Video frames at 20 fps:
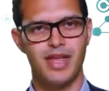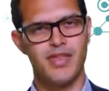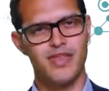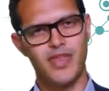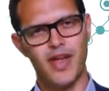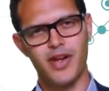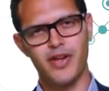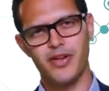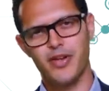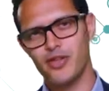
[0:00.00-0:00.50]

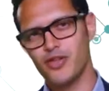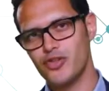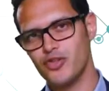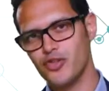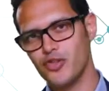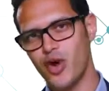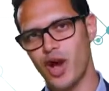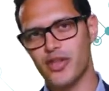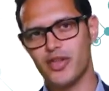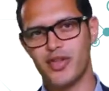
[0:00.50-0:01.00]
Then
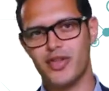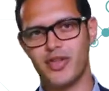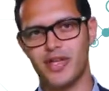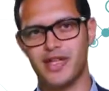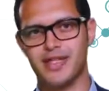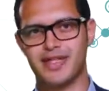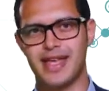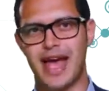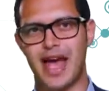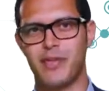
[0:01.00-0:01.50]
2 other
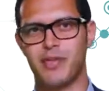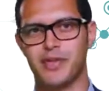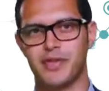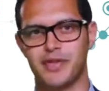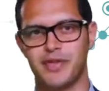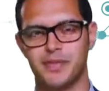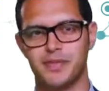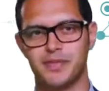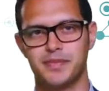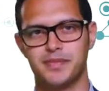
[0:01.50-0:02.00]
things
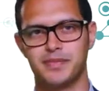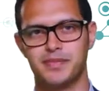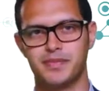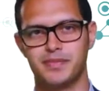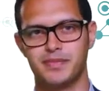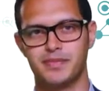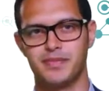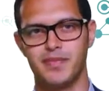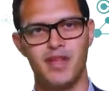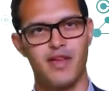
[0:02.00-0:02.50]
happened.
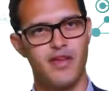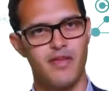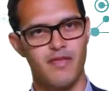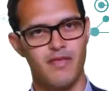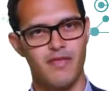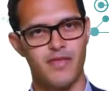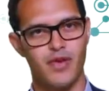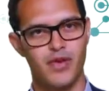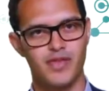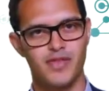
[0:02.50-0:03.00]

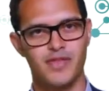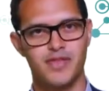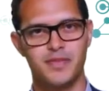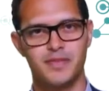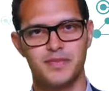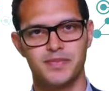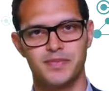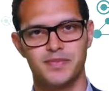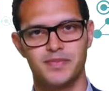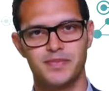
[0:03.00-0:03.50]
First,
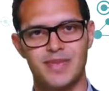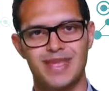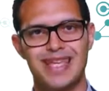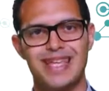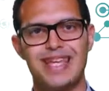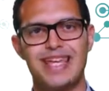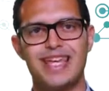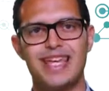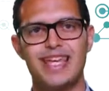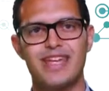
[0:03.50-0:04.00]

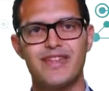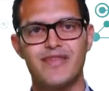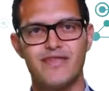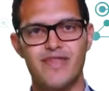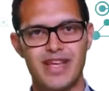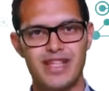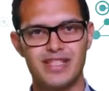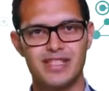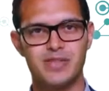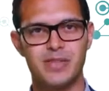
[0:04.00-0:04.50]

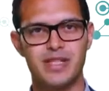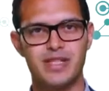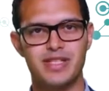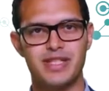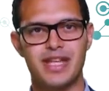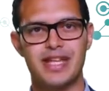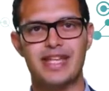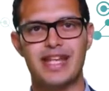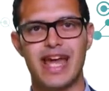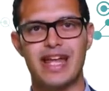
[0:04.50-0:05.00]
investment
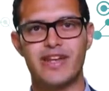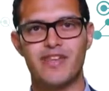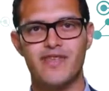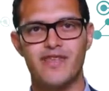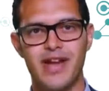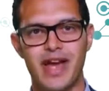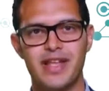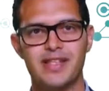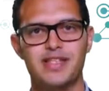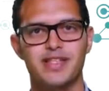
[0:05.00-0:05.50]
in
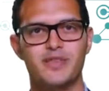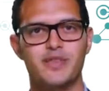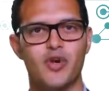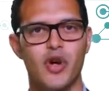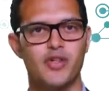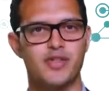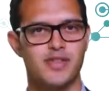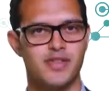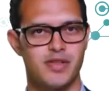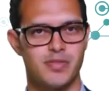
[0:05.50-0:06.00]
advanced
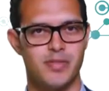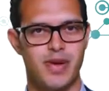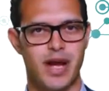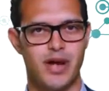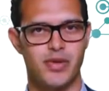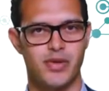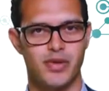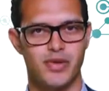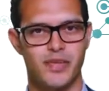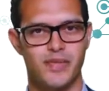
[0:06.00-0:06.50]
processing
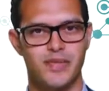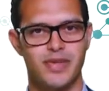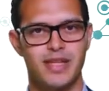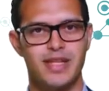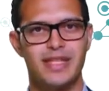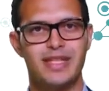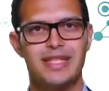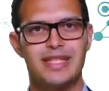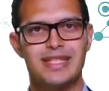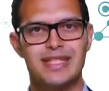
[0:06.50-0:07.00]
power
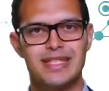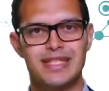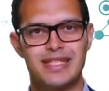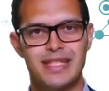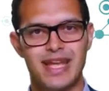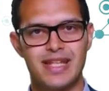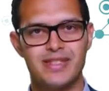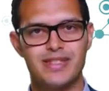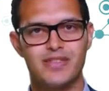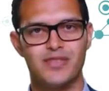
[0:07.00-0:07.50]

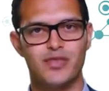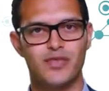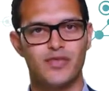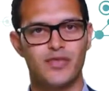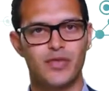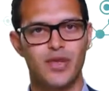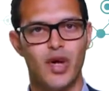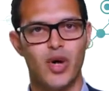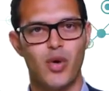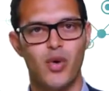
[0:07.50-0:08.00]
tends to
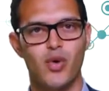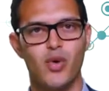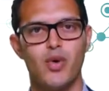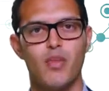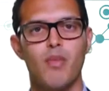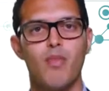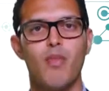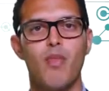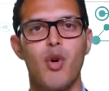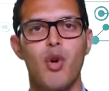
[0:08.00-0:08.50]
flow
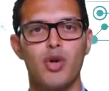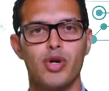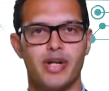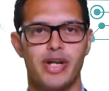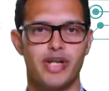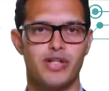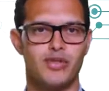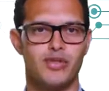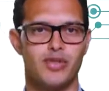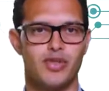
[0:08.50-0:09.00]
more
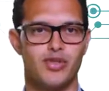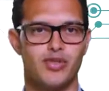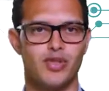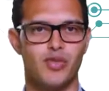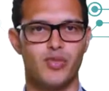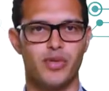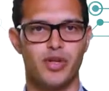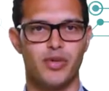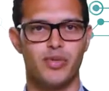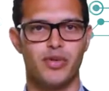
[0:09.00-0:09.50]
into the
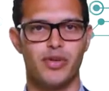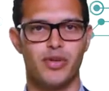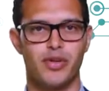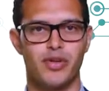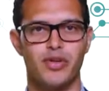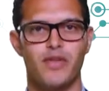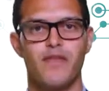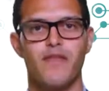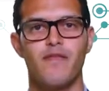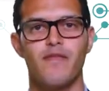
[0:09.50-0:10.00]

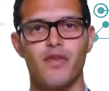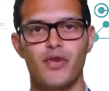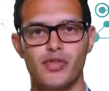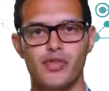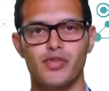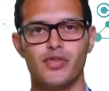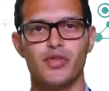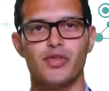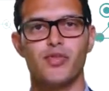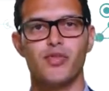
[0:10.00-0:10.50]
supercomputer
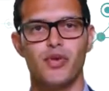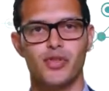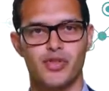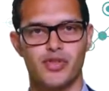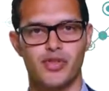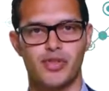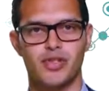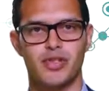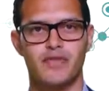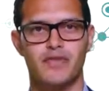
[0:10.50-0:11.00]
versus your
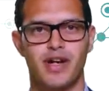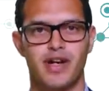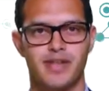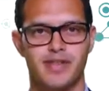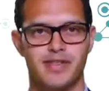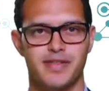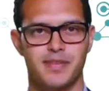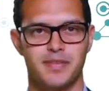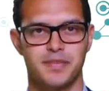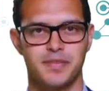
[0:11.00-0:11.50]
personal
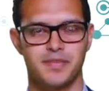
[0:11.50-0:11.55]
device.